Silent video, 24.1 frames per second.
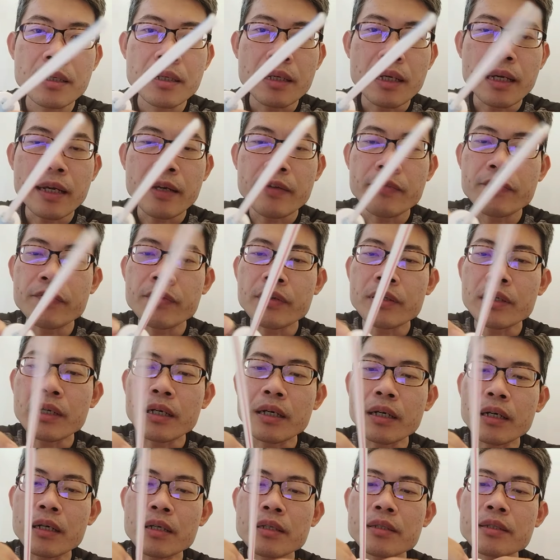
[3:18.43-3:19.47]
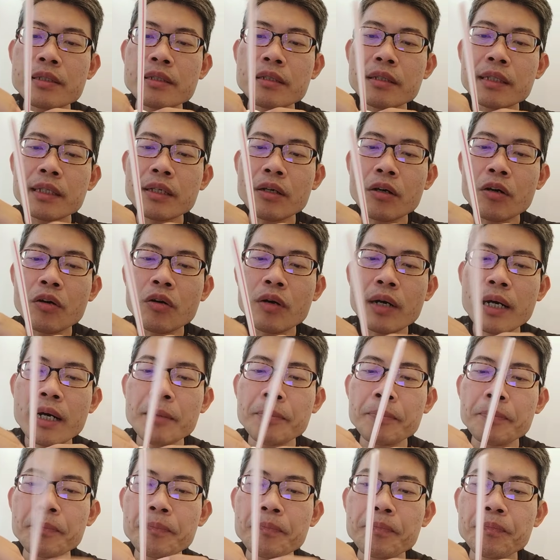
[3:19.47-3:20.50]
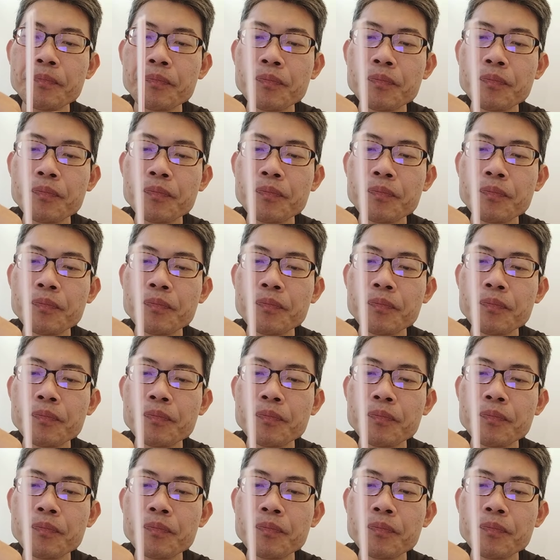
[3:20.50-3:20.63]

I've sealed it all up.